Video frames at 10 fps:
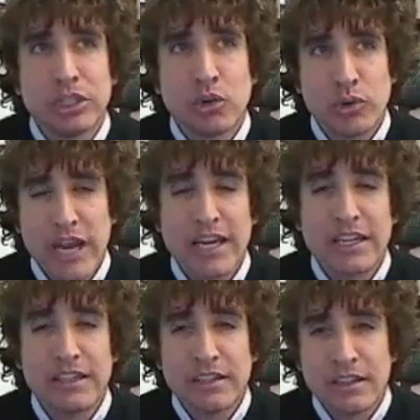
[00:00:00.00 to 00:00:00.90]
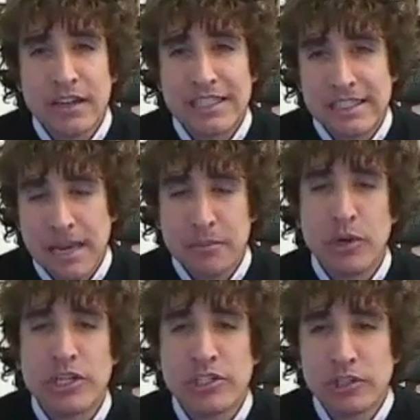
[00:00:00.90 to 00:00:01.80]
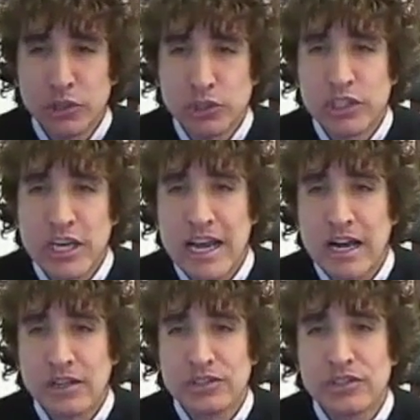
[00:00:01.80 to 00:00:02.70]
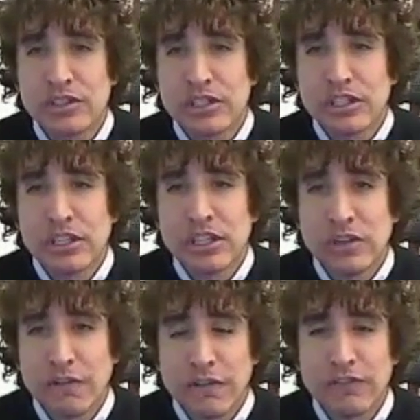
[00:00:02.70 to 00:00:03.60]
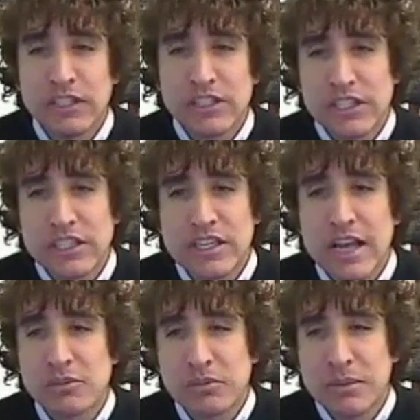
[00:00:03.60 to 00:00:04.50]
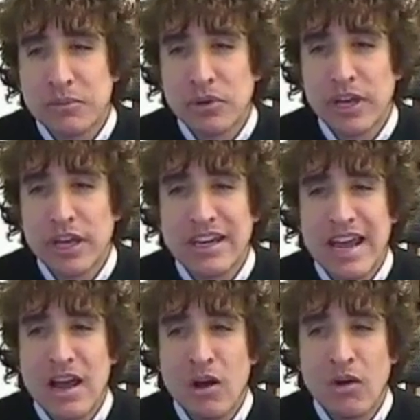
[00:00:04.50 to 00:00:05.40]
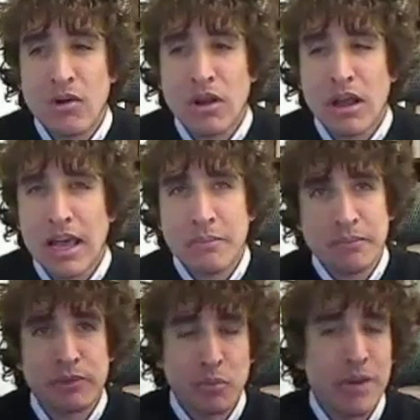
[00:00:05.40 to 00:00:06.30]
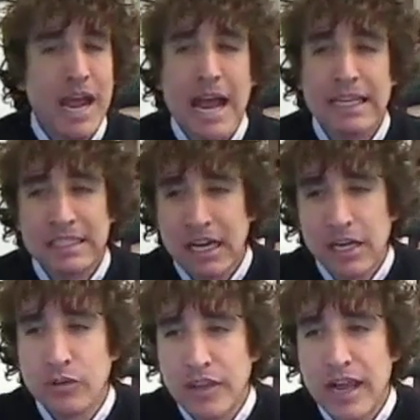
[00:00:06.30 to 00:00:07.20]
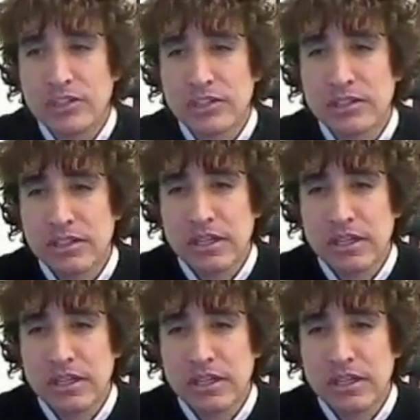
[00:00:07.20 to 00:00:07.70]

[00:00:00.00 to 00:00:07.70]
created as a temporary solution to house 50 to 60,000 people, and now had surpassed 100,000.